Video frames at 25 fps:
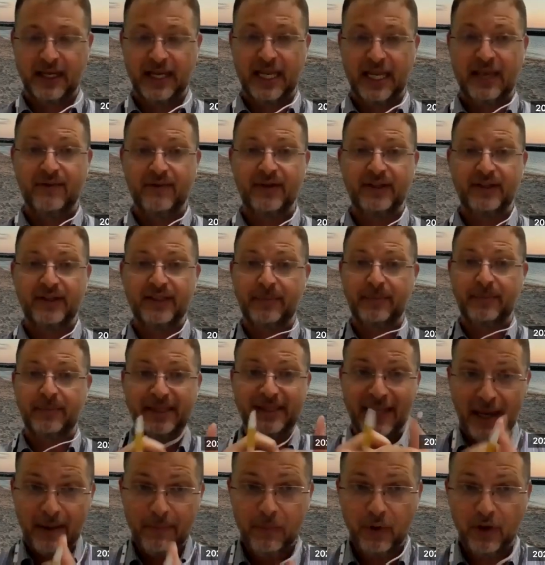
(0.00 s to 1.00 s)
Even the
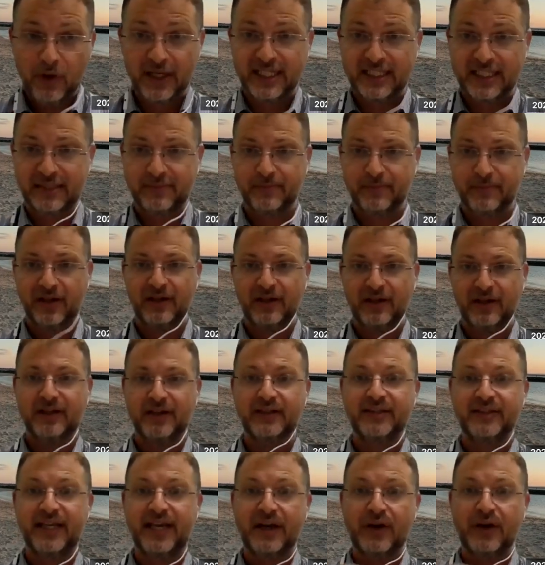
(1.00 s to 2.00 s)
metabolism,
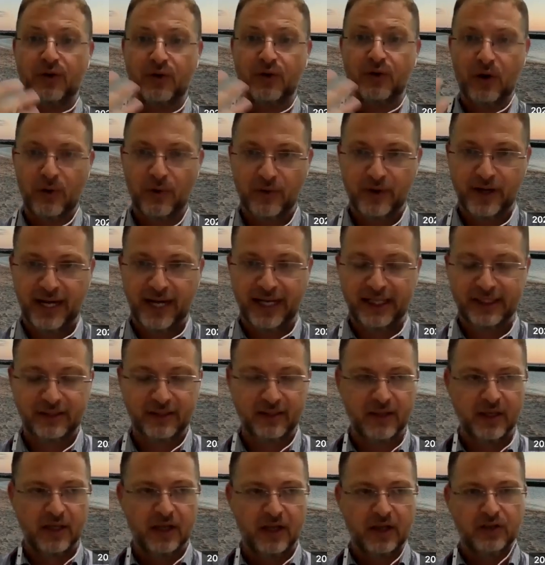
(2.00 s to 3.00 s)
the growth rate.
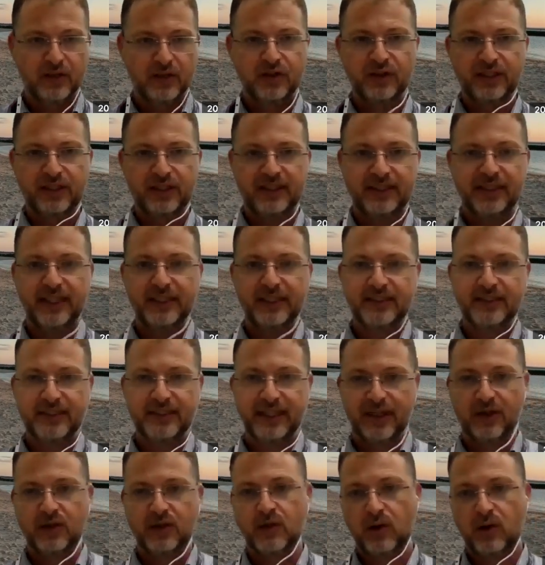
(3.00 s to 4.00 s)
So these kids,
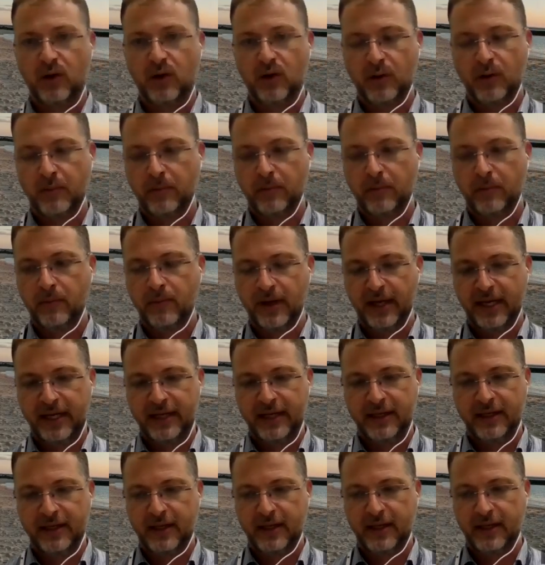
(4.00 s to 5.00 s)
they go
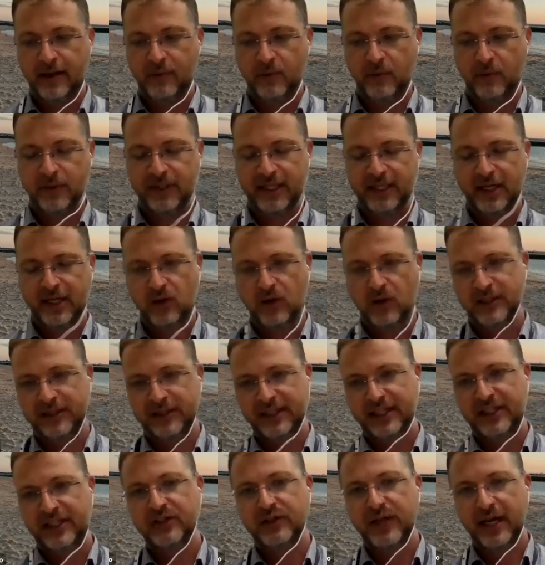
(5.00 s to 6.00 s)
in what they call it
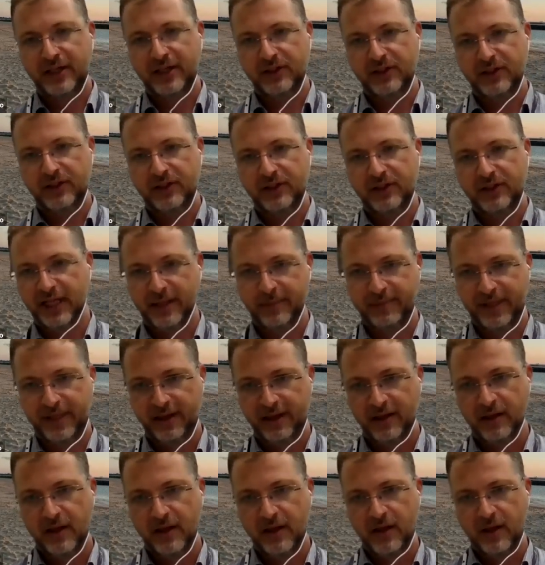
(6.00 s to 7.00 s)
induction
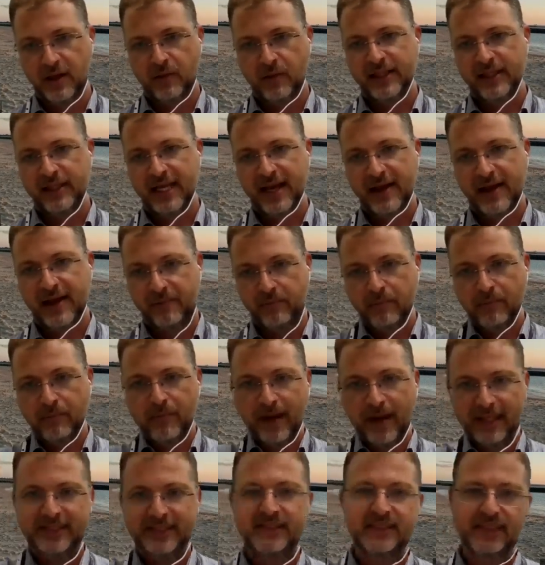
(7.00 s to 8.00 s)
therapy, where they have
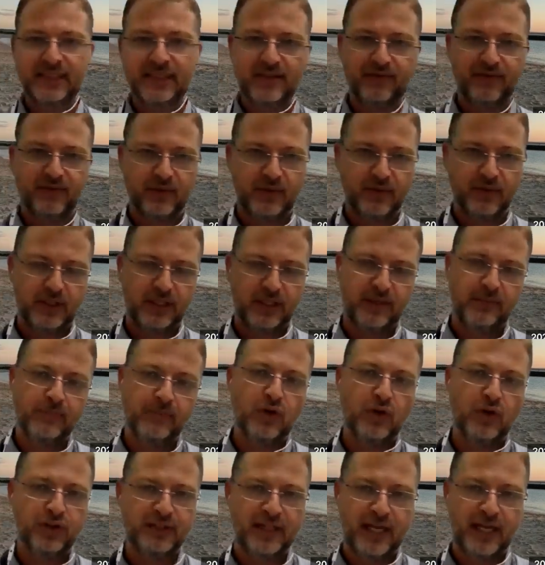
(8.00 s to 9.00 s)
massive
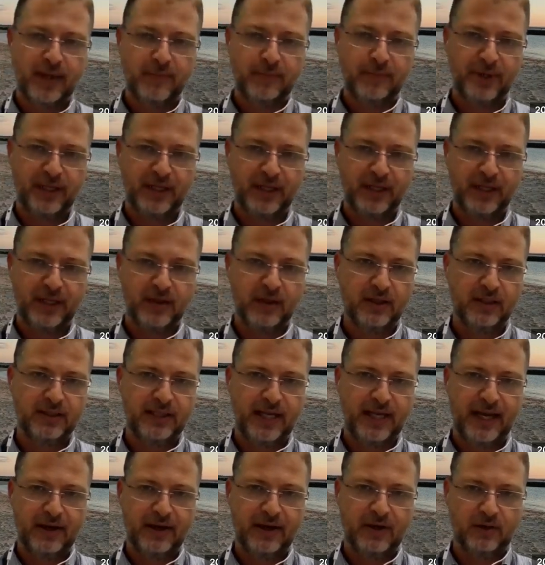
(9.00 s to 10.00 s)
immunotherapy
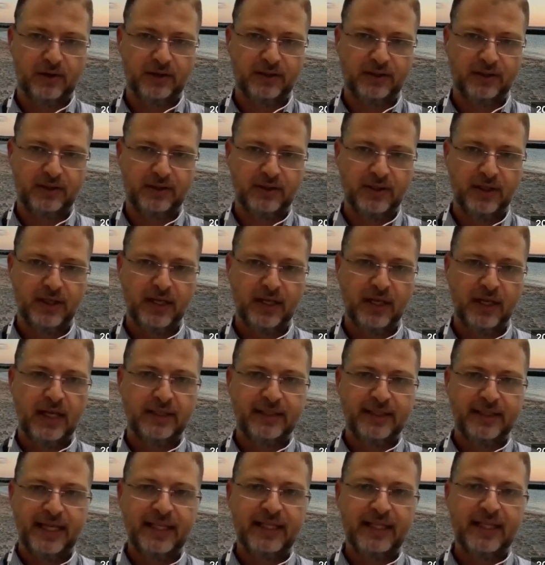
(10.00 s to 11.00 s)
cycles.
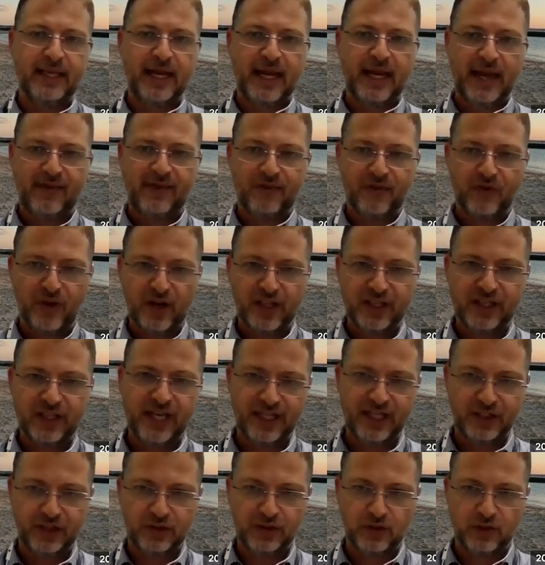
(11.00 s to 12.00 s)
Then they have
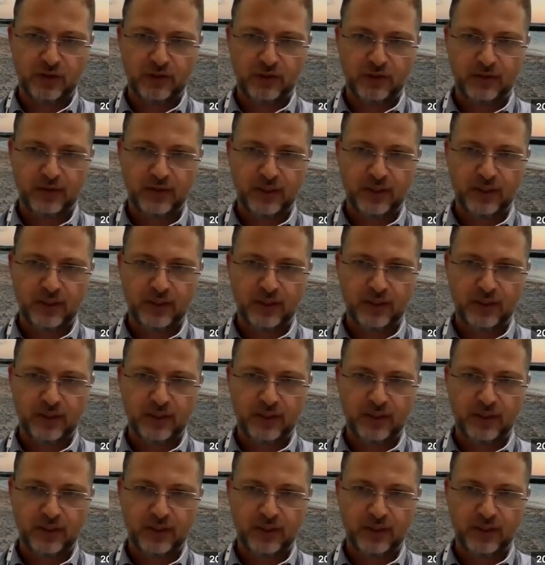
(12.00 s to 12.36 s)
radiation,